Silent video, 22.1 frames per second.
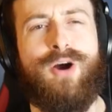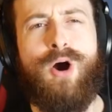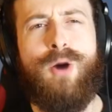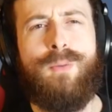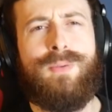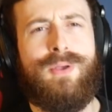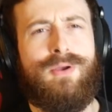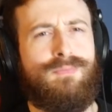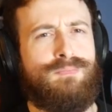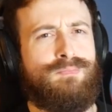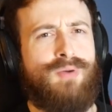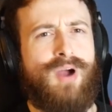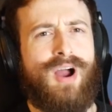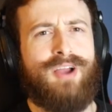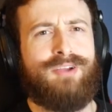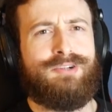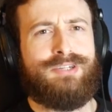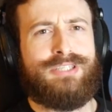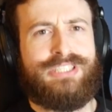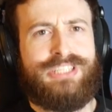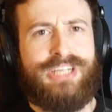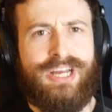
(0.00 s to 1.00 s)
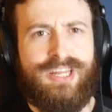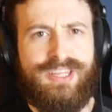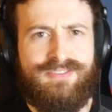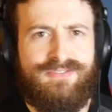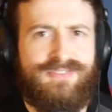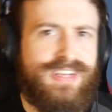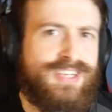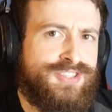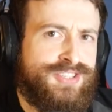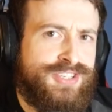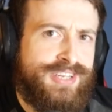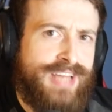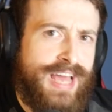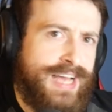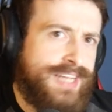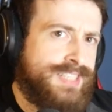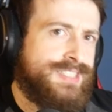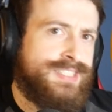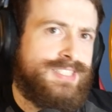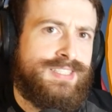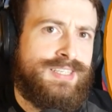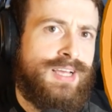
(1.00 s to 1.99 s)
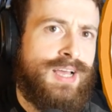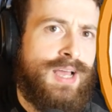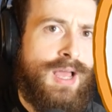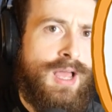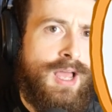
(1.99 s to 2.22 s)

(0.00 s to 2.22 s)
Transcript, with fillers: hope you brought your jellyfishing nets